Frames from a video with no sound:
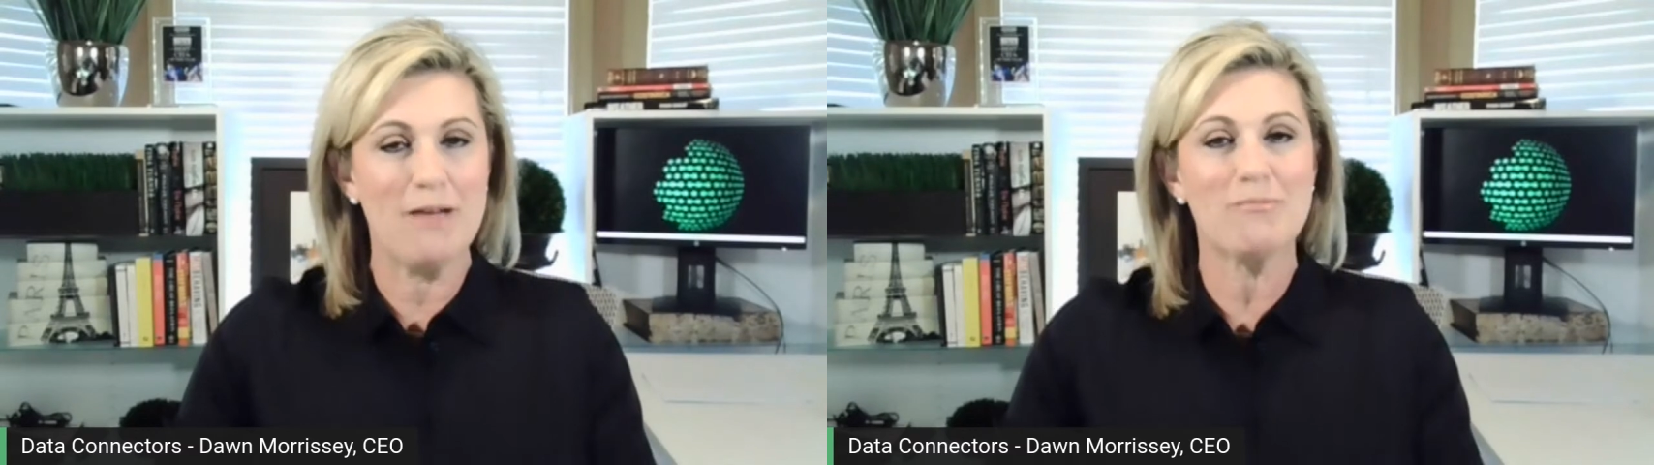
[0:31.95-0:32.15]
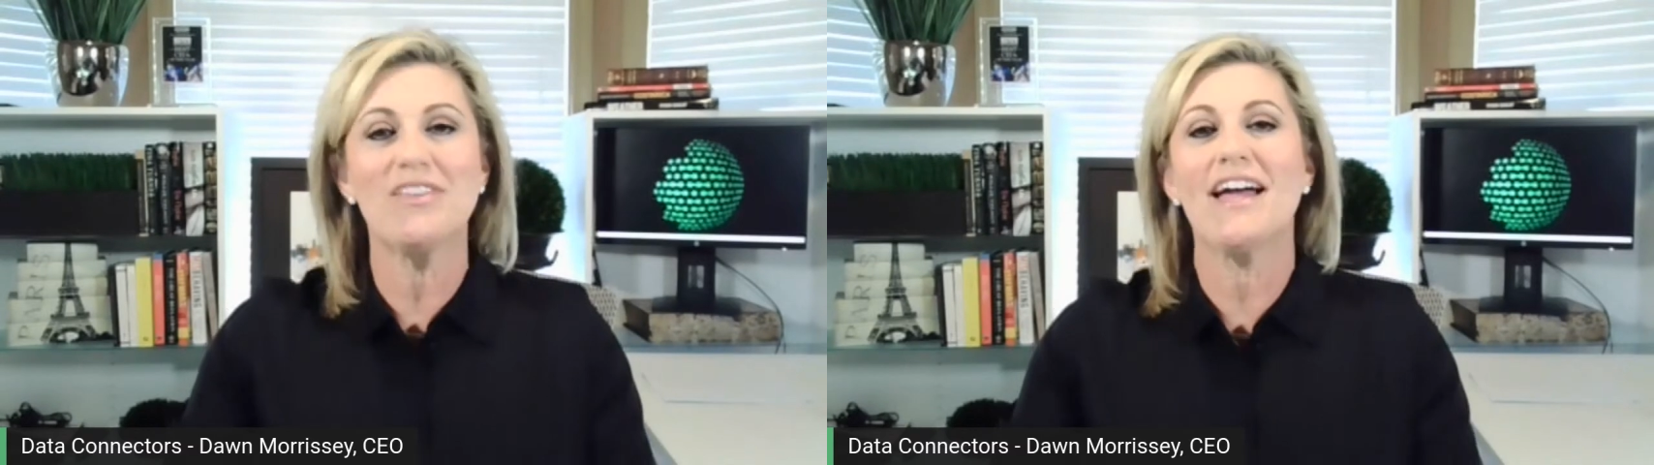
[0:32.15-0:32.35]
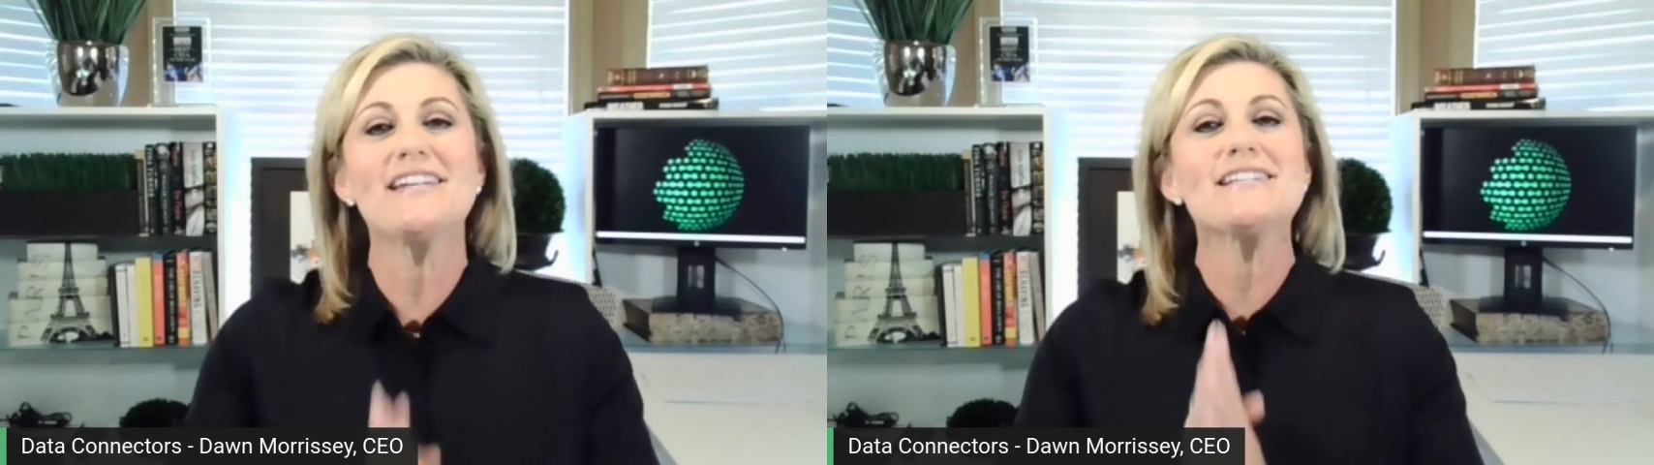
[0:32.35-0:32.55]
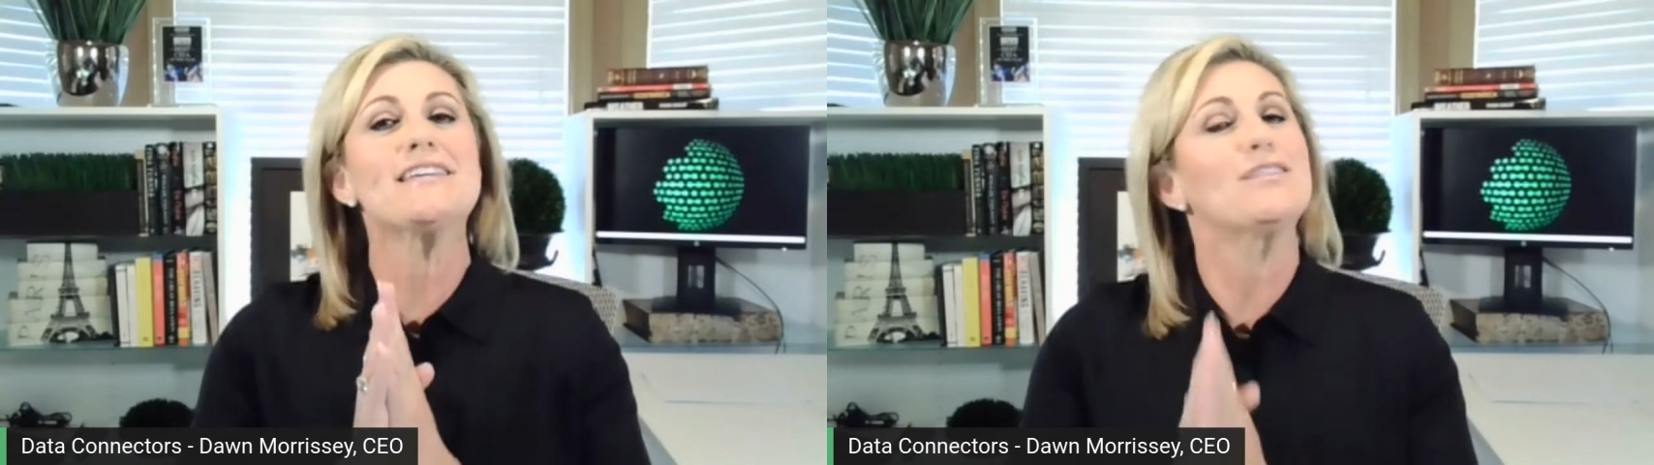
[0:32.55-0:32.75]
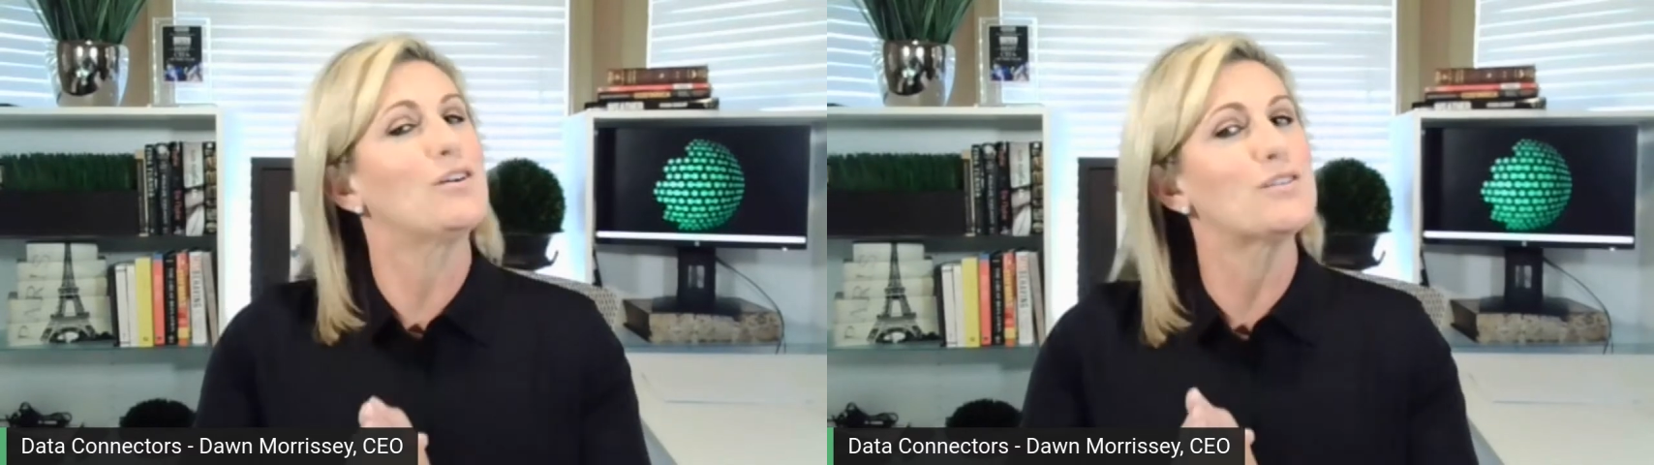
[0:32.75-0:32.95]
I'm glad to
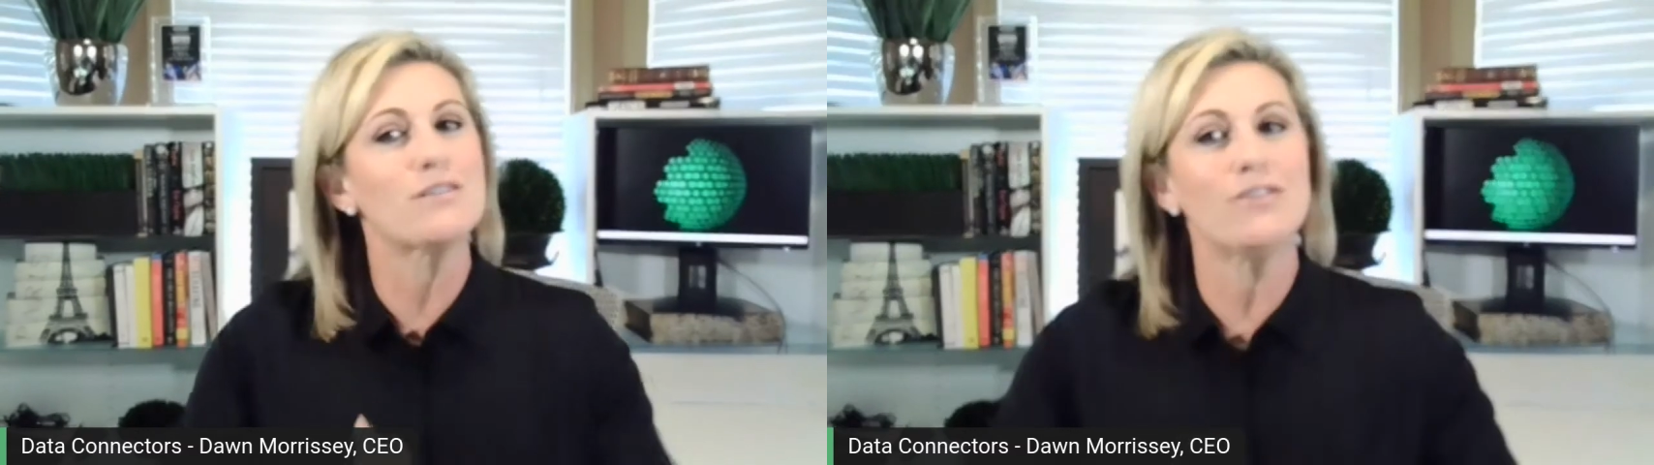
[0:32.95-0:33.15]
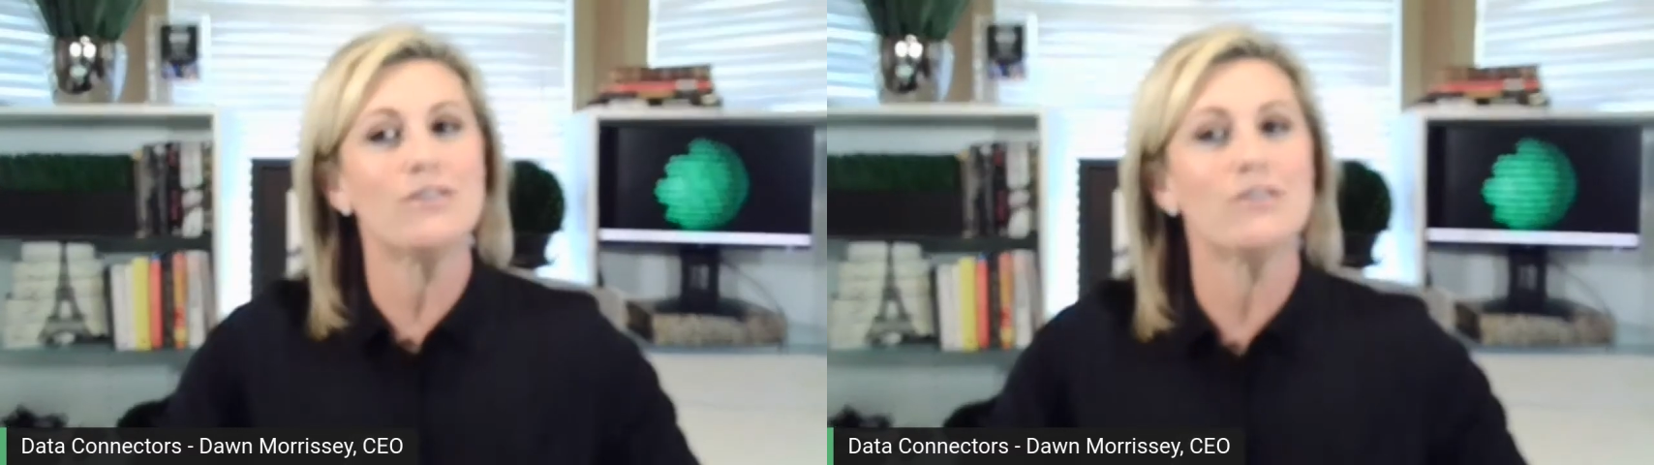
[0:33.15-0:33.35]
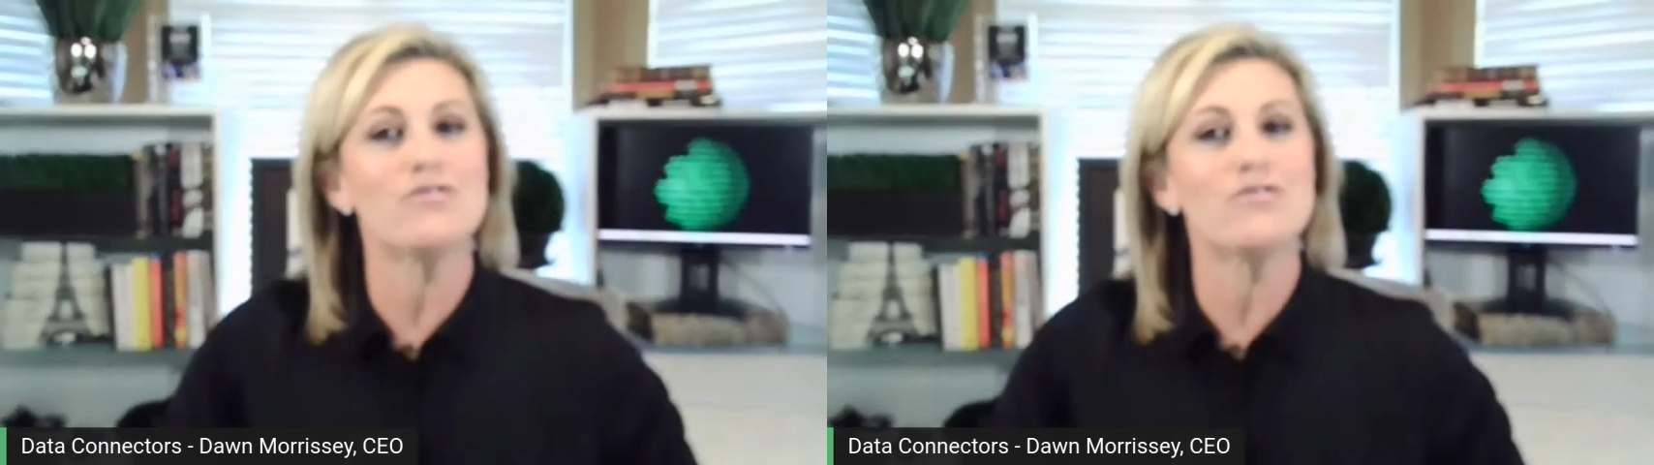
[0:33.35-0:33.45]
see those of you who